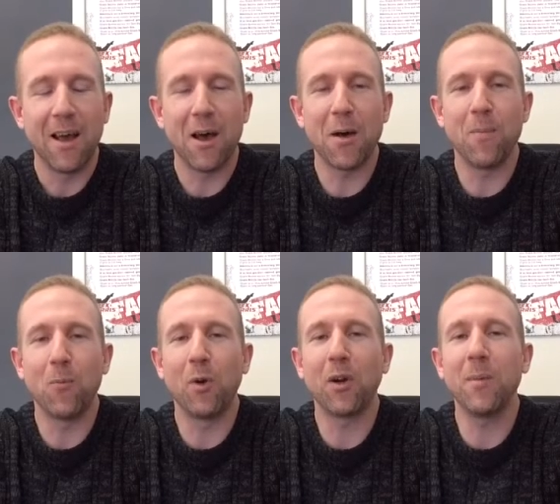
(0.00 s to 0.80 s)

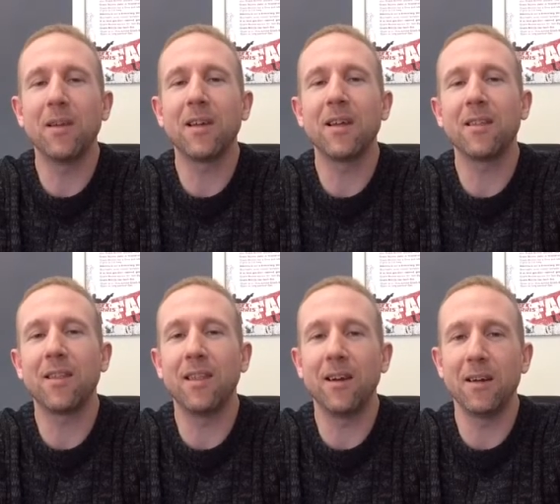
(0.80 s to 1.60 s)
We're going to be looking at
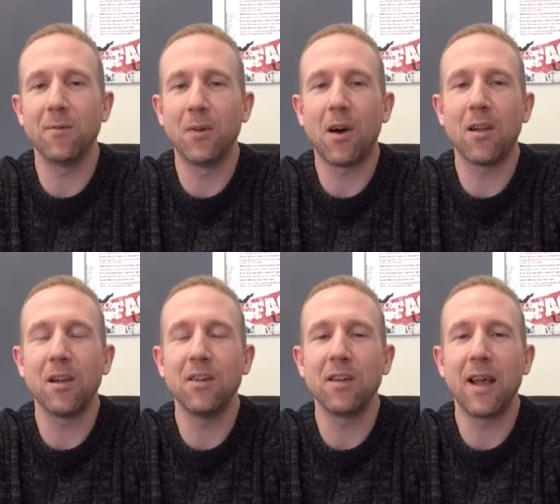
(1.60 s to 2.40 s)
the theory of
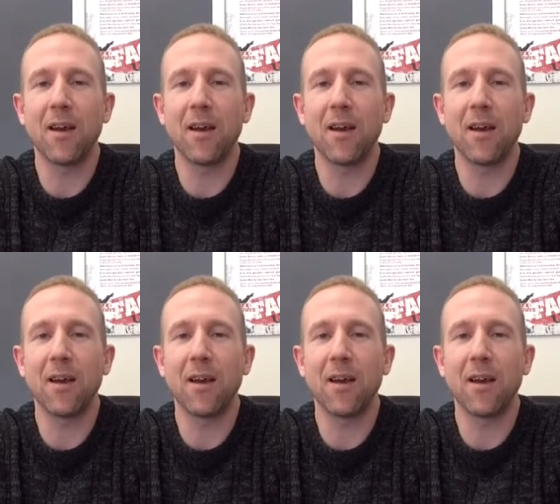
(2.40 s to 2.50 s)
knowledge,